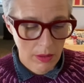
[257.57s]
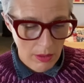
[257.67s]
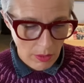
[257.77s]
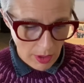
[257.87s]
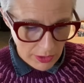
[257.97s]

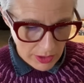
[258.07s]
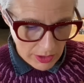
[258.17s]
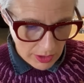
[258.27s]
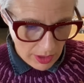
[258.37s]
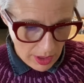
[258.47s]

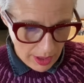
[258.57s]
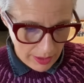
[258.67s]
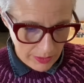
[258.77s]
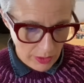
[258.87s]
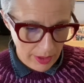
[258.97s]

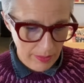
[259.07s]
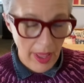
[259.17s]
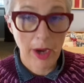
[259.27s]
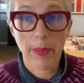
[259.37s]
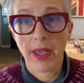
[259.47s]

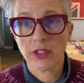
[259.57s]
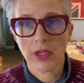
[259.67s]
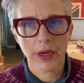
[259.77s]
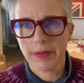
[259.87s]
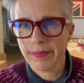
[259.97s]
ladder back to
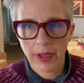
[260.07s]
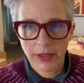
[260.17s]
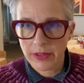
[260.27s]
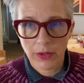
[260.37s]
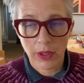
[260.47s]
card. I
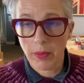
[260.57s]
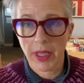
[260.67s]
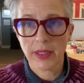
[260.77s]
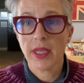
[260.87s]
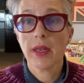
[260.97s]
just totally
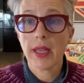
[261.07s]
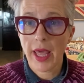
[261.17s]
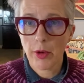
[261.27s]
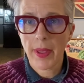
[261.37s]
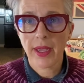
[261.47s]
blanked.
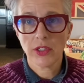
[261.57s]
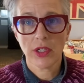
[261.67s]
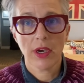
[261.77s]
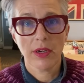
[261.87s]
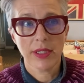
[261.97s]
Ladder back to
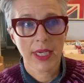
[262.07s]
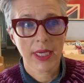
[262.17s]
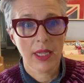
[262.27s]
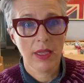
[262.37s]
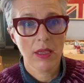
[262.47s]
card
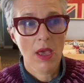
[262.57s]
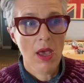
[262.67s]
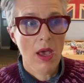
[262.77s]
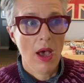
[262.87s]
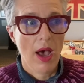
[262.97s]
technique.
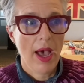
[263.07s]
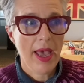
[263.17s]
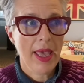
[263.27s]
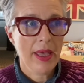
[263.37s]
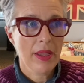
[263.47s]
I
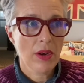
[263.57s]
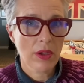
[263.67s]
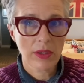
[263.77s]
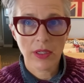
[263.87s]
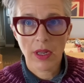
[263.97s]
had
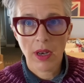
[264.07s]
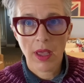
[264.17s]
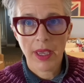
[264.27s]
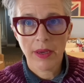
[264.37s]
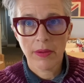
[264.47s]
looked
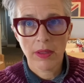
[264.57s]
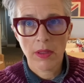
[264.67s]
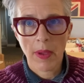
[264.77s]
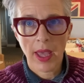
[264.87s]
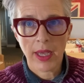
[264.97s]
online in the
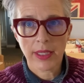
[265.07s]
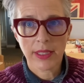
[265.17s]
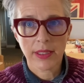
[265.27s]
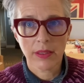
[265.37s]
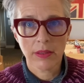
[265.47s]

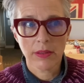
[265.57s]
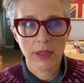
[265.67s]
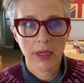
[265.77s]
past and